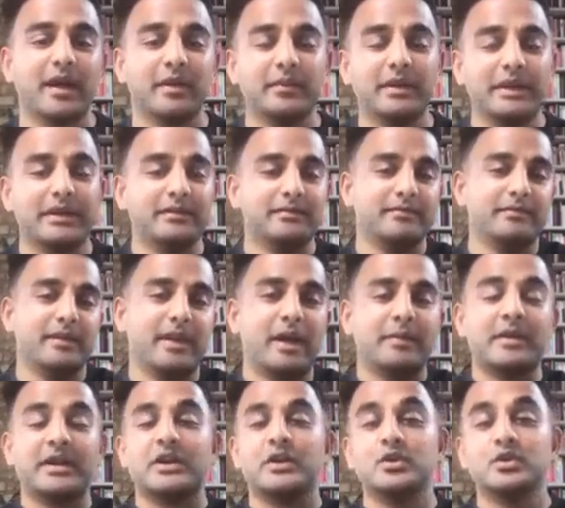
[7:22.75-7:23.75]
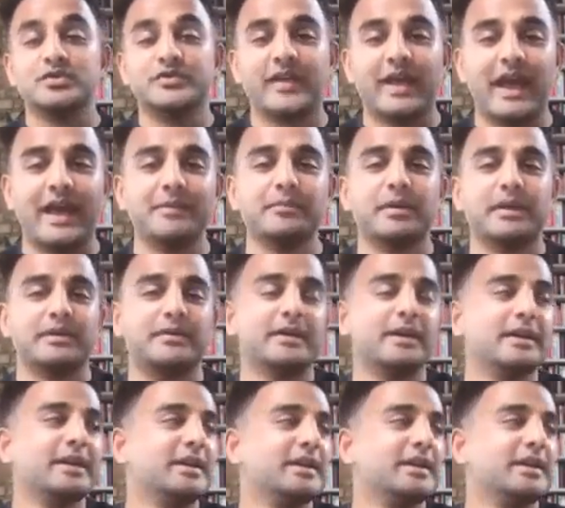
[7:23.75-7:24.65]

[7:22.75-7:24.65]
I mean, I'm not a huge fan, but